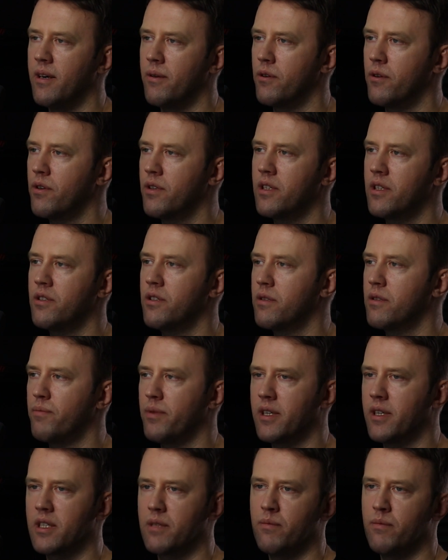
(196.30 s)
or you can just
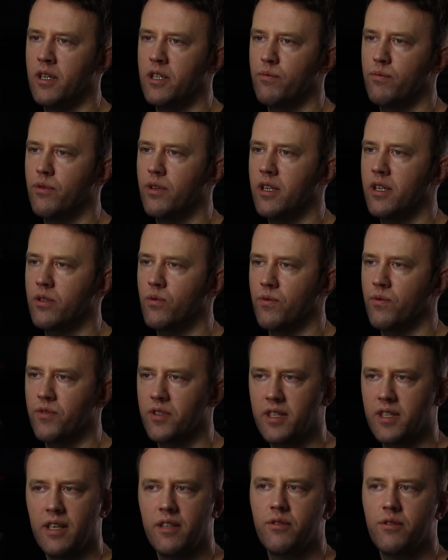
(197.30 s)
pick a smudge brush with
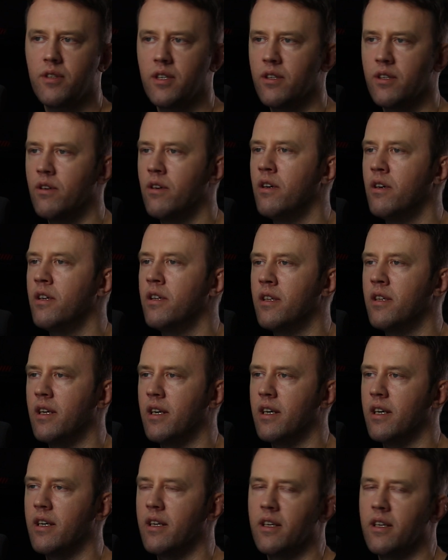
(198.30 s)
scattering on
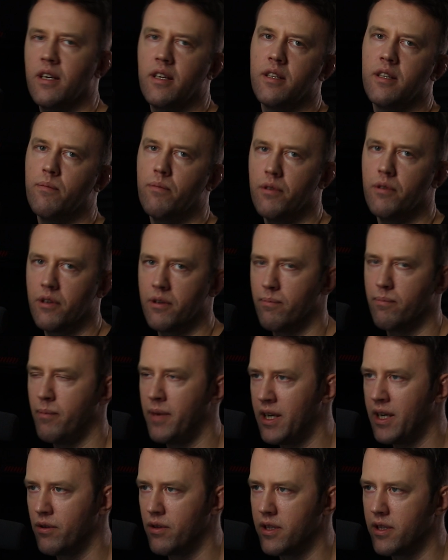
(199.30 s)
and add the blur
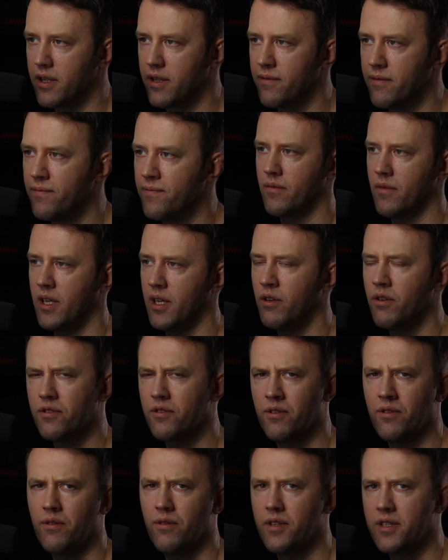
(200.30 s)
manually. And
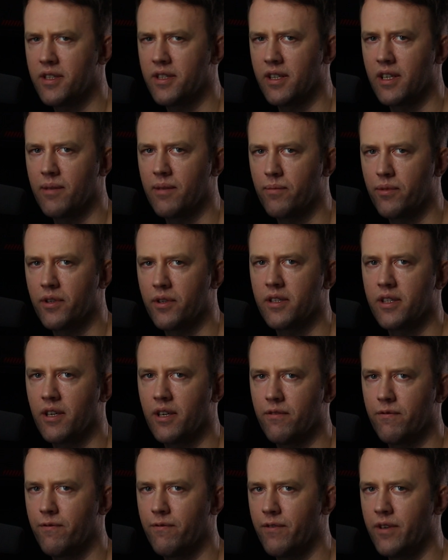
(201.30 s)
also notice that I'm putting
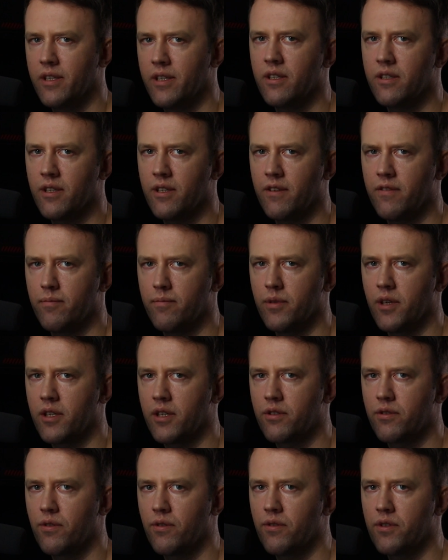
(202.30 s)
down very rough
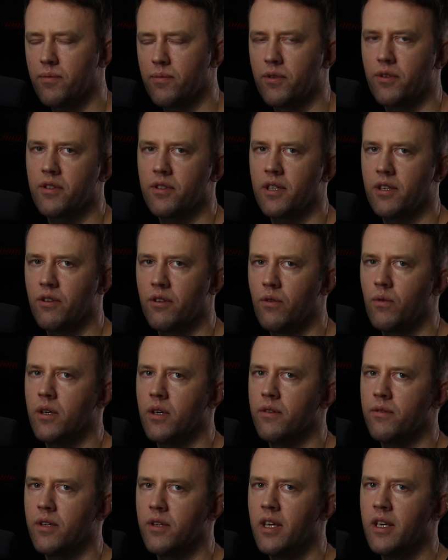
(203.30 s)
brush strokes because I know
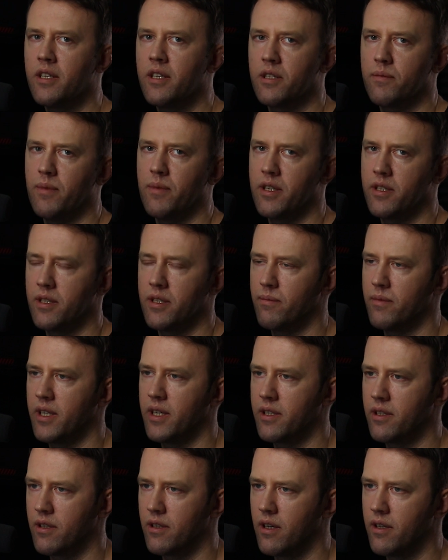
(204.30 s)
I'll smudge them
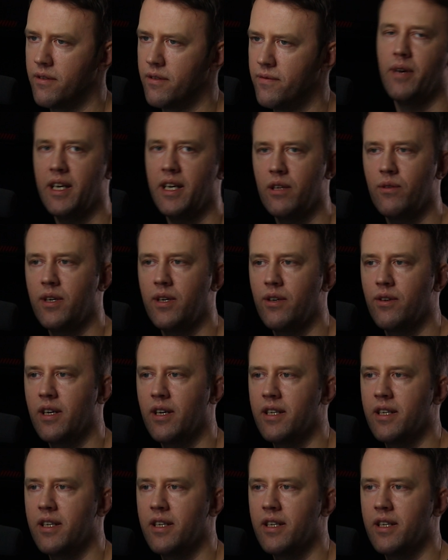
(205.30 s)
later on. By the way, you